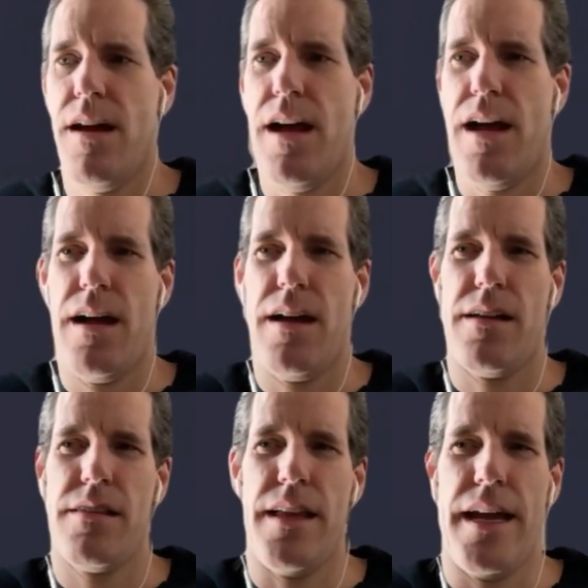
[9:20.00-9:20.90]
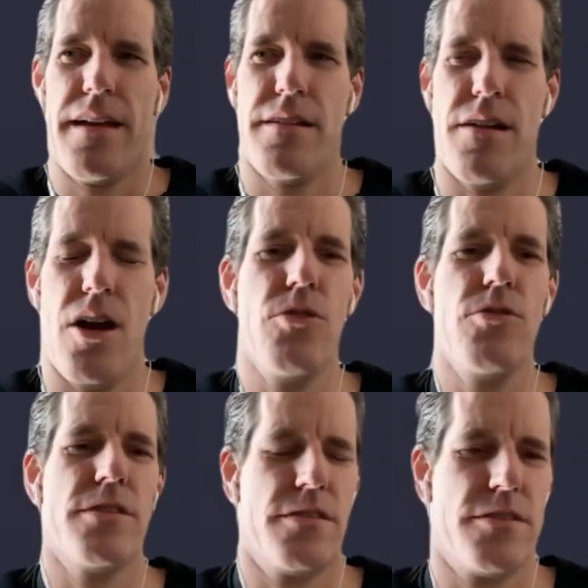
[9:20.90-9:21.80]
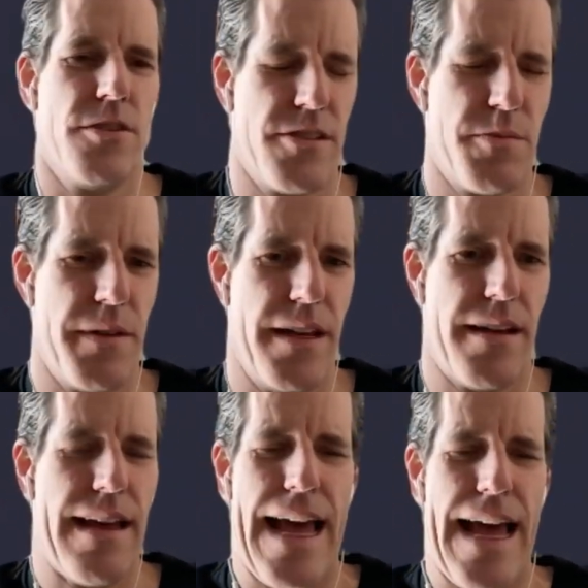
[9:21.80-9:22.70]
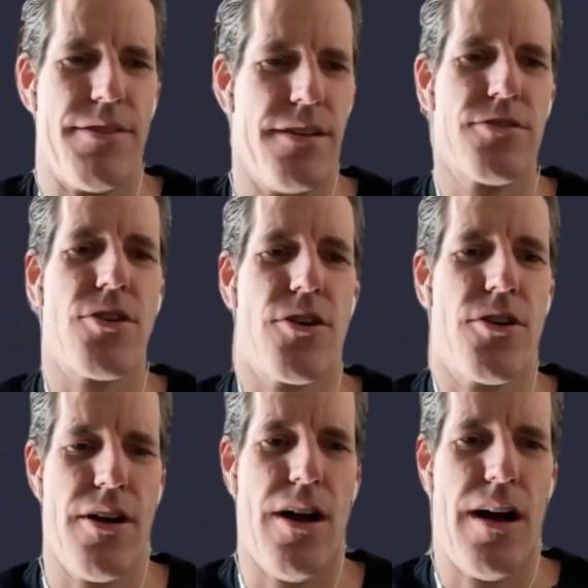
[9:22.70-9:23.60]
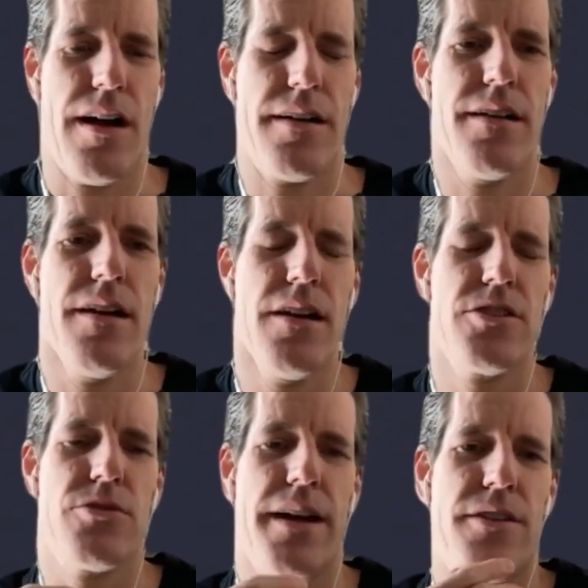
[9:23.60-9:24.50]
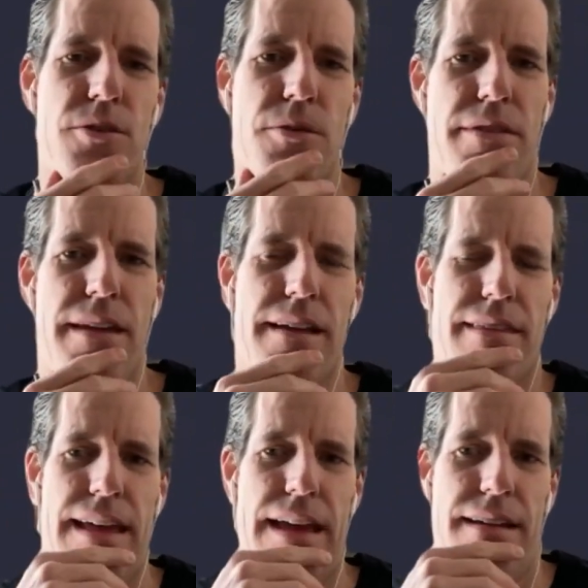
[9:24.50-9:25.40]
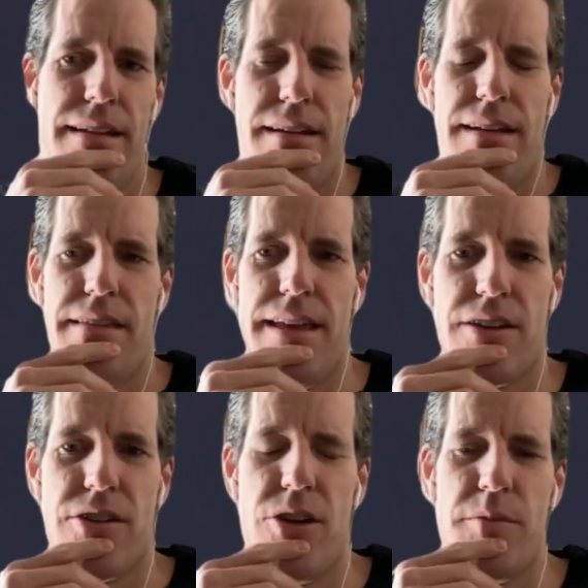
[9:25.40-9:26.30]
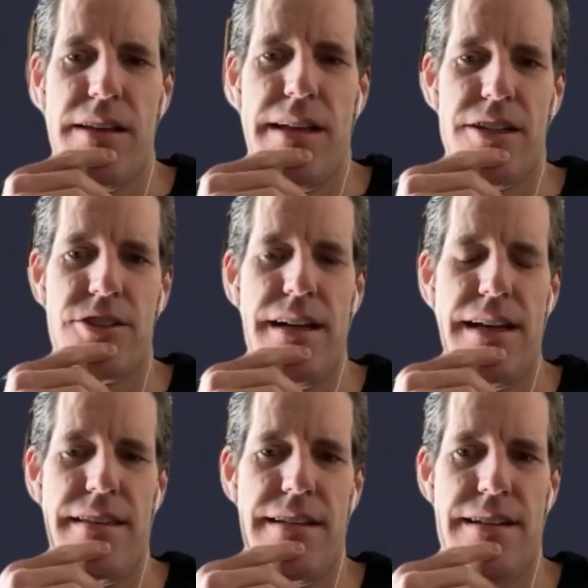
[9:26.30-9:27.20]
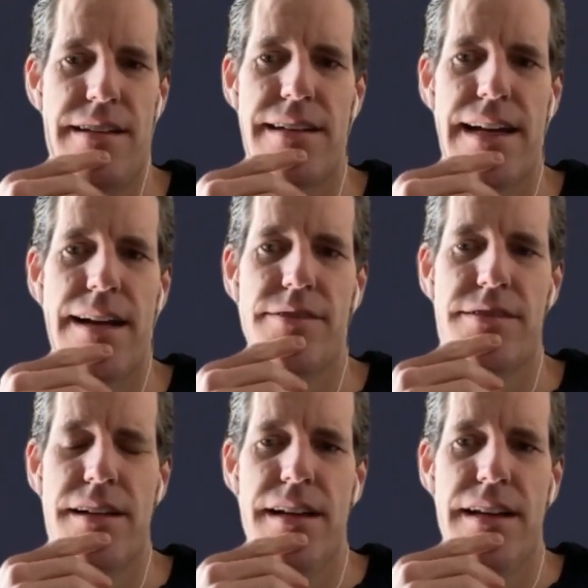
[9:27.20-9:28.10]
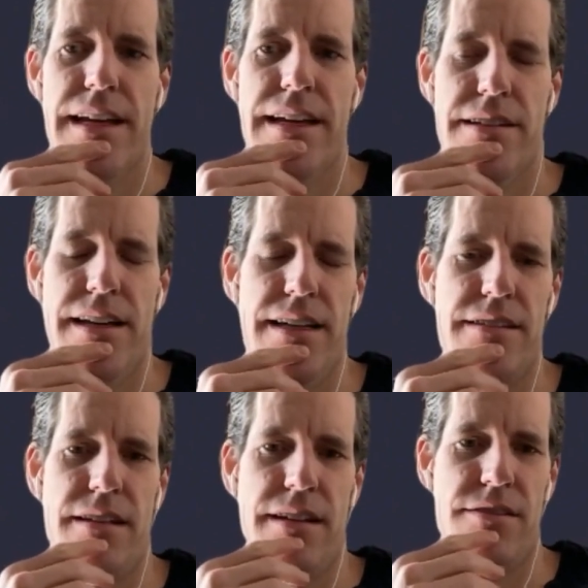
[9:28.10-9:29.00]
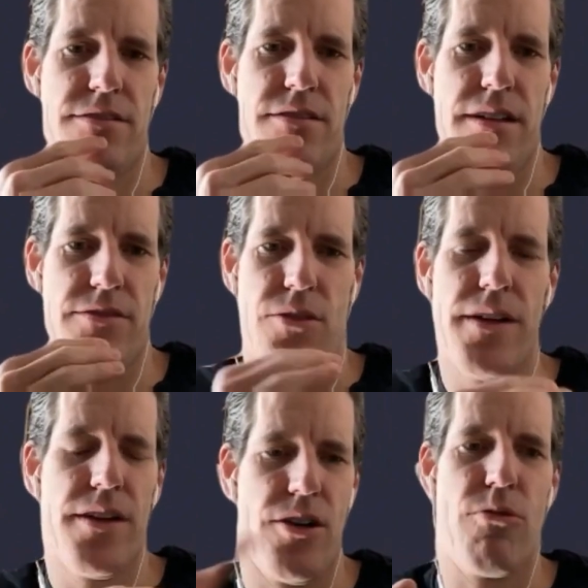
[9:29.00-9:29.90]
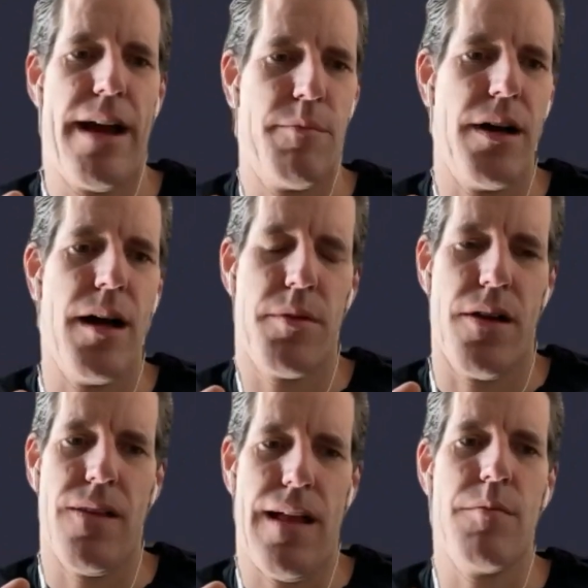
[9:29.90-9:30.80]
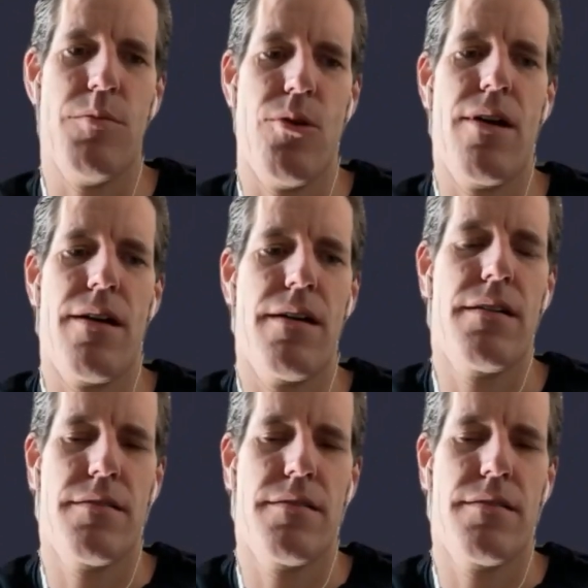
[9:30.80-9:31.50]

uh, like hoses, so to speak, haven't turned on. So I do think that the accumulation in these ETFs is is is is only going to ramp up a lot more. Mm-hmm.